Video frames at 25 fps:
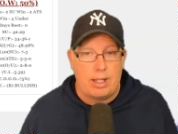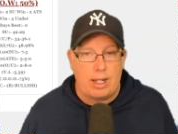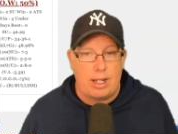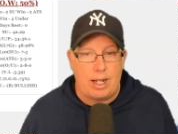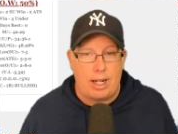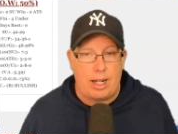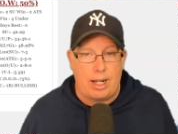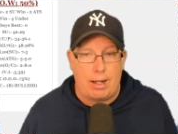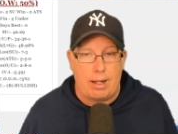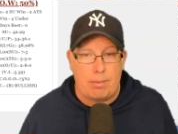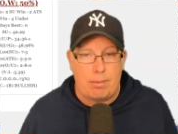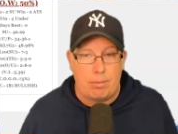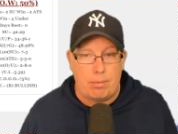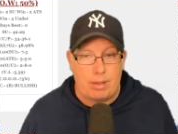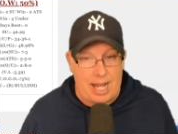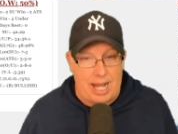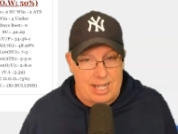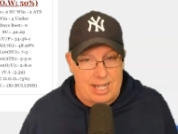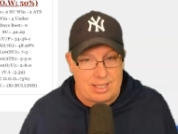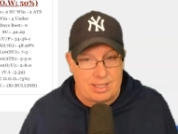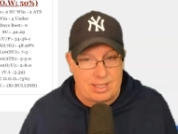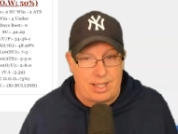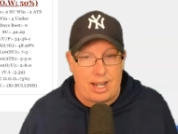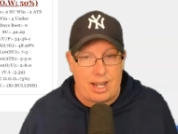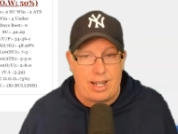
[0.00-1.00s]
um,
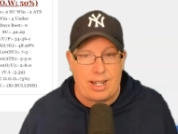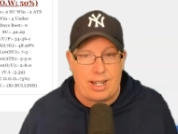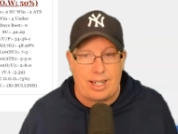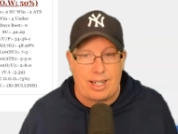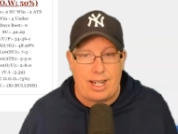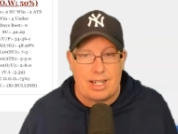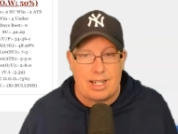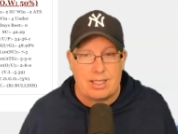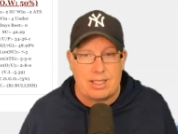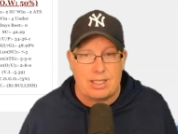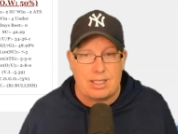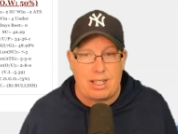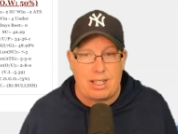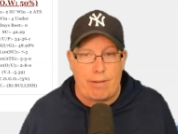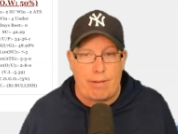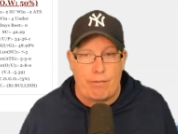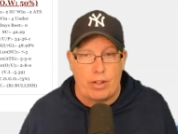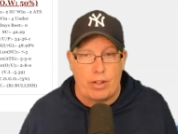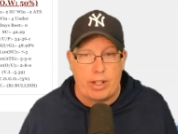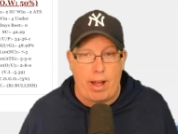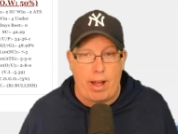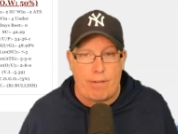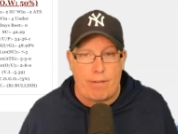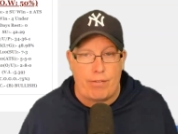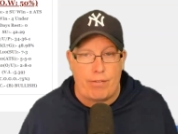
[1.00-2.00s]
last night against the
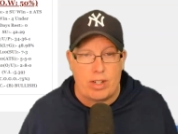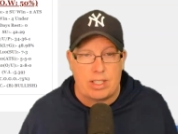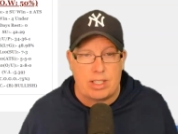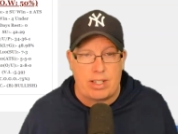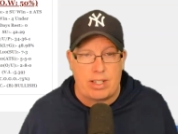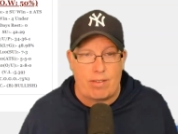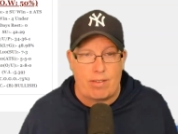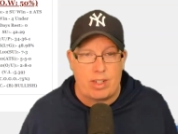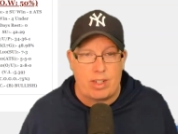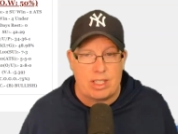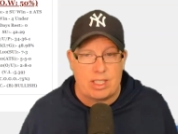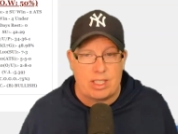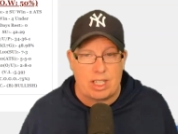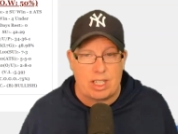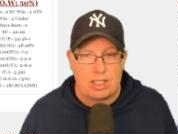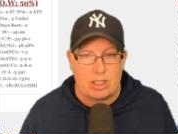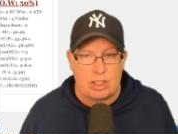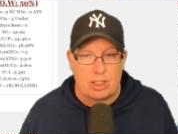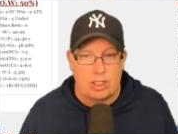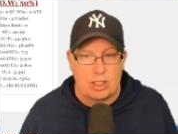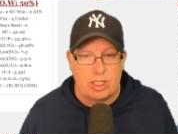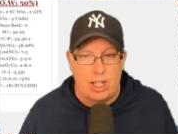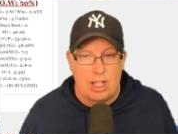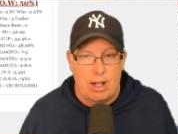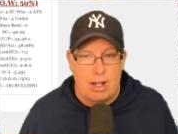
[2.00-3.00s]
Philadelphia
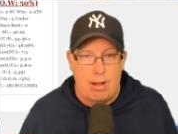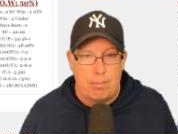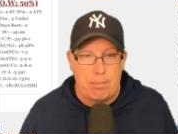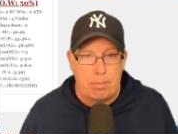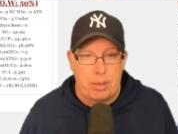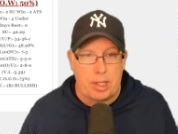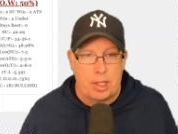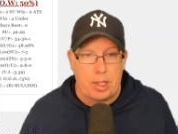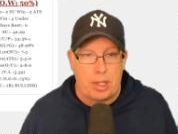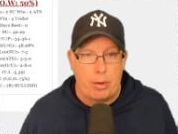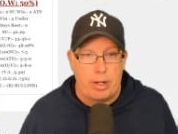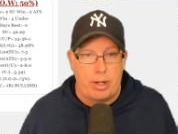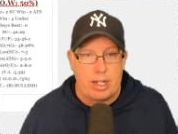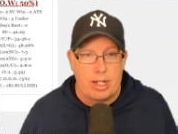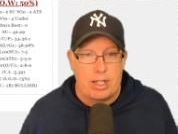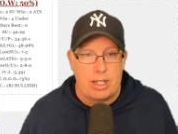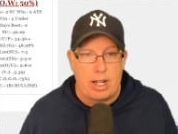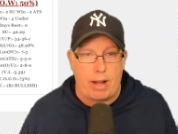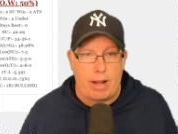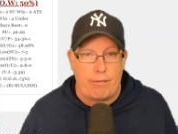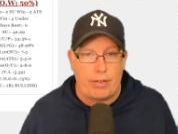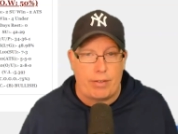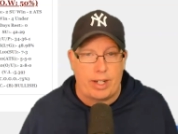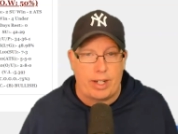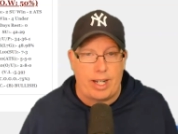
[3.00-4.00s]
76ers, but they're in
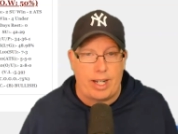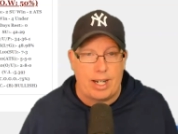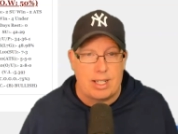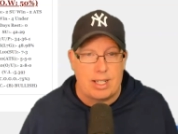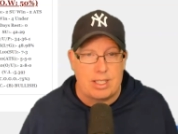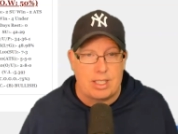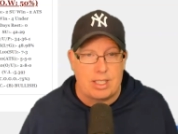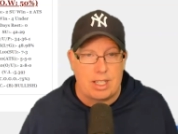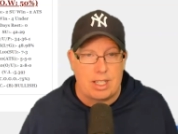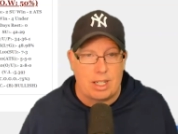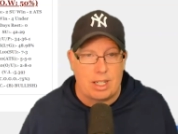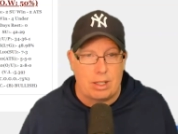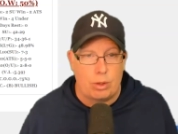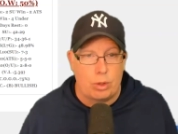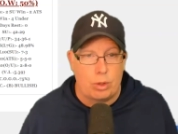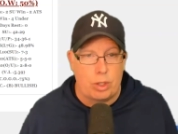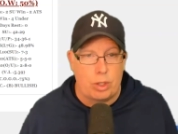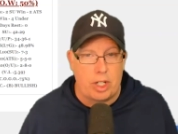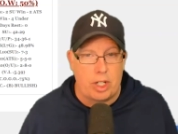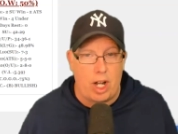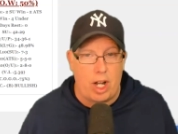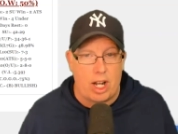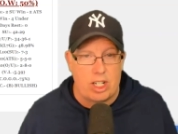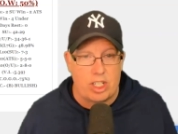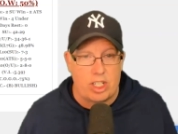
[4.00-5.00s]
tough against uh,
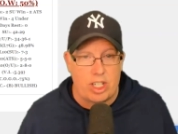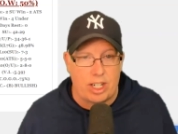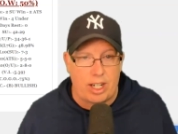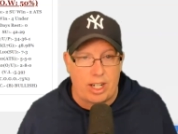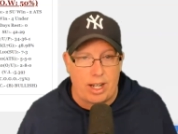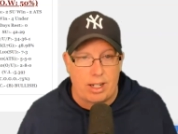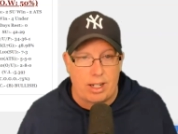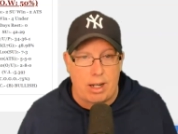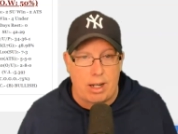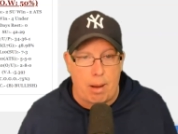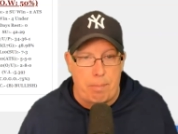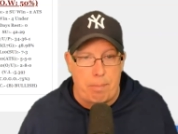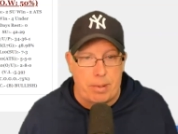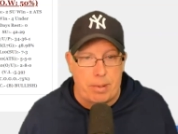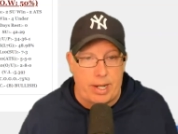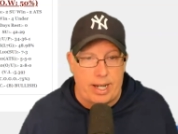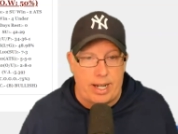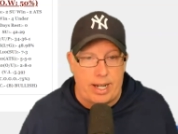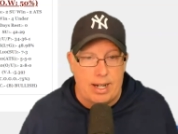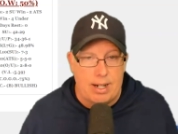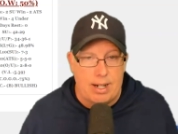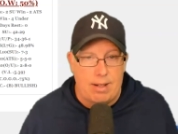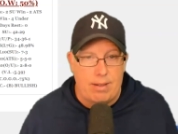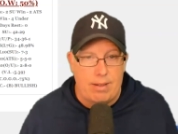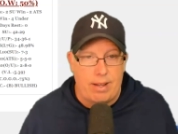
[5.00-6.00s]
Luka Doncic and
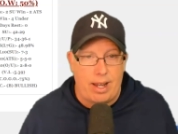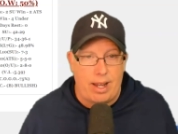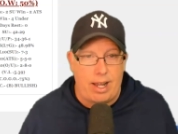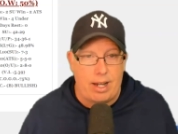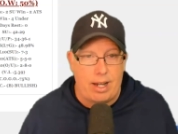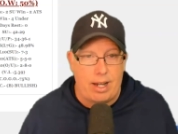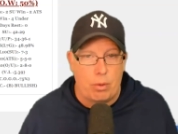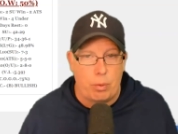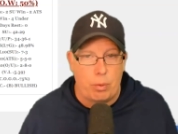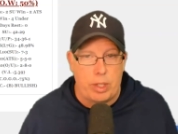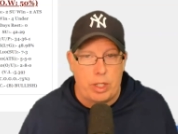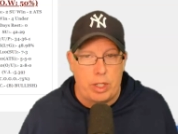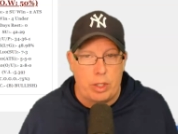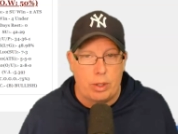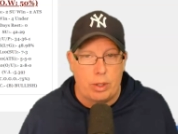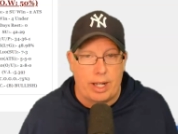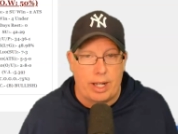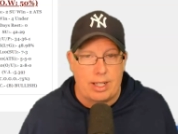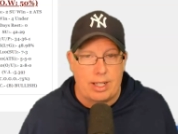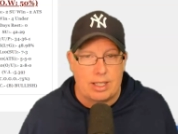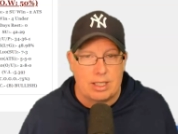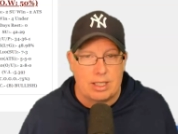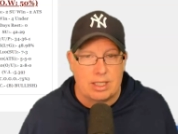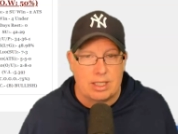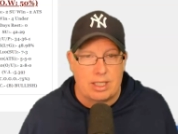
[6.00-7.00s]
company. And we do
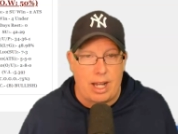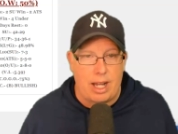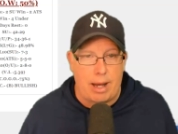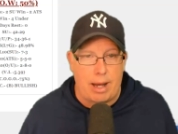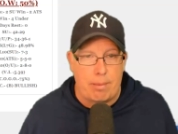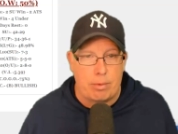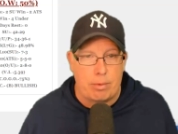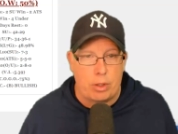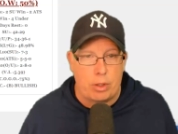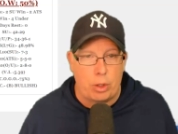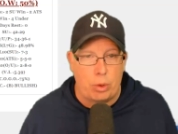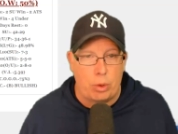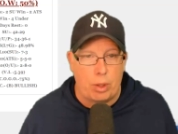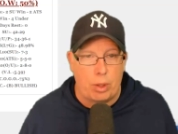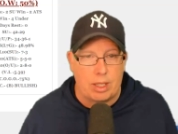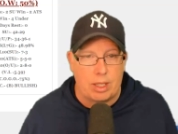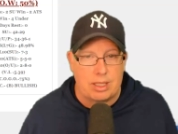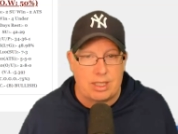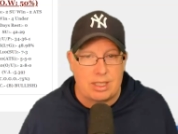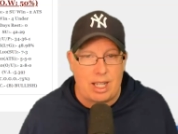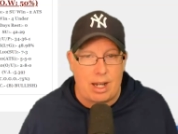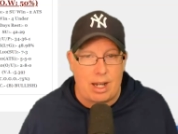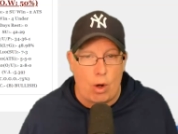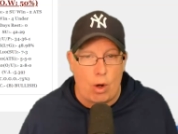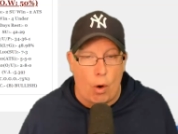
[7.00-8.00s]
like this game to uh,
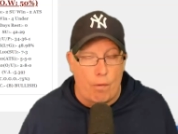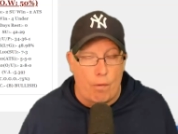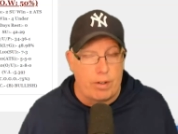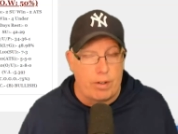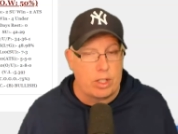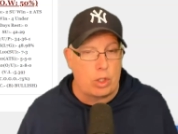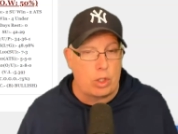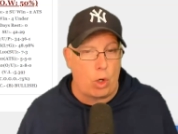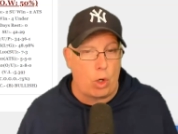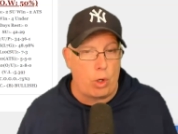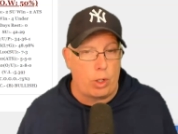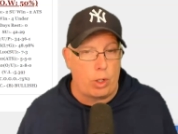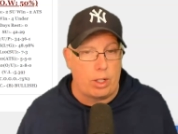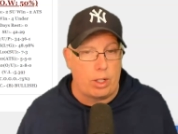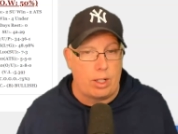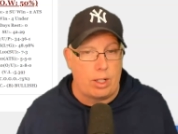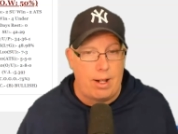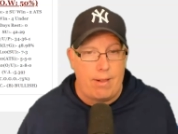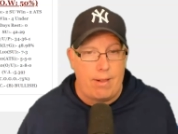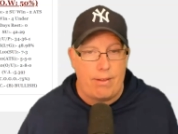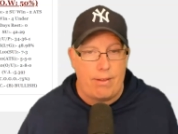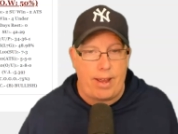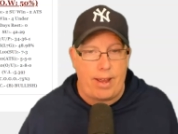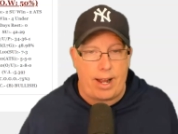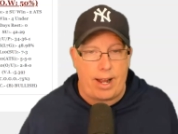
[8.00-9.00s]
stay over the total
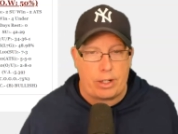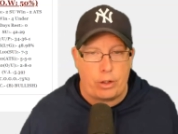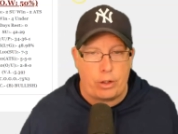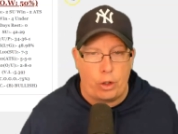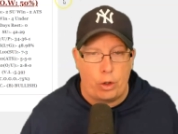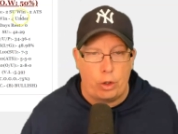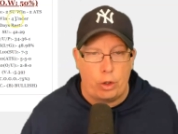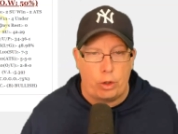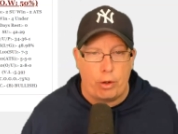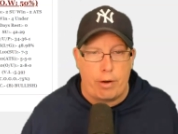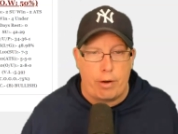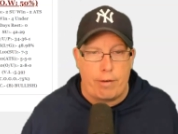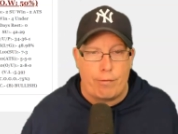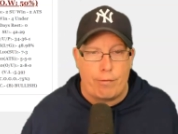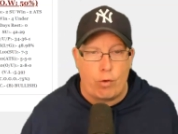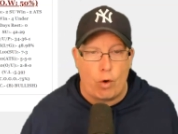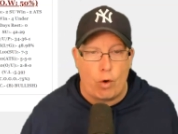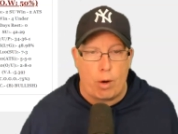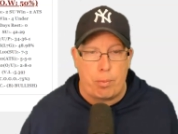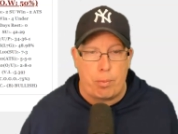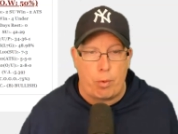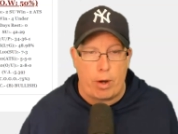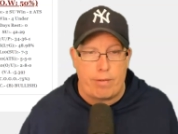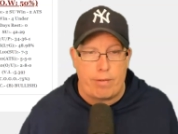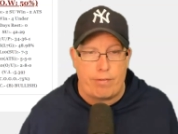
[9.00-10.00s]
at
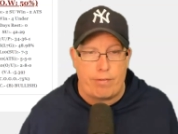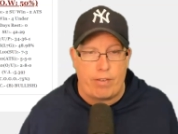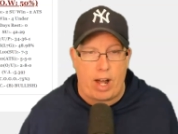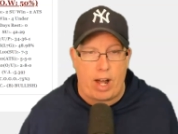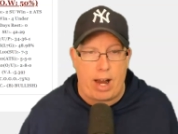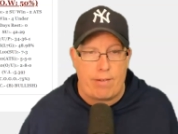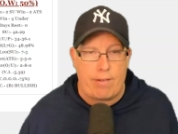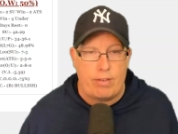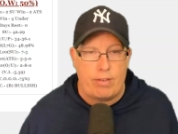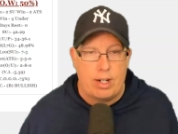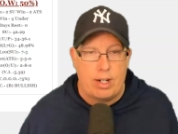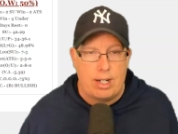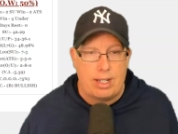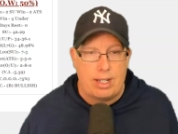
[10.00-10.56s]
234.5.